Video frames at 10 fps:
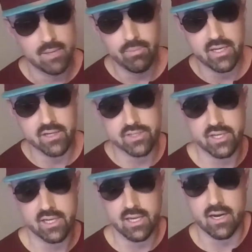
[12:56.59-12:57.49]
but you're
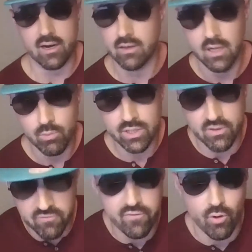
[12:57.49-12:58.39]
sitting here with the
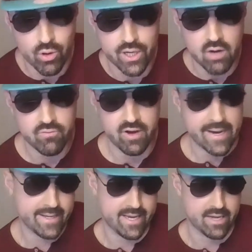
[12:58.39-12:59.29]
4-0
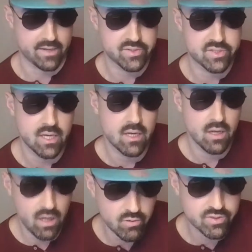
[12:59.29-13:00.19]
Vikings
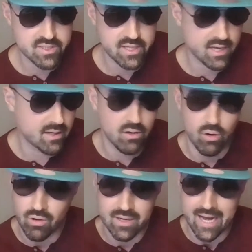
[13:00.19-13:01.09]
hosting
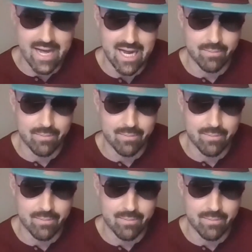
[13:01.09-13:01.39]
or not.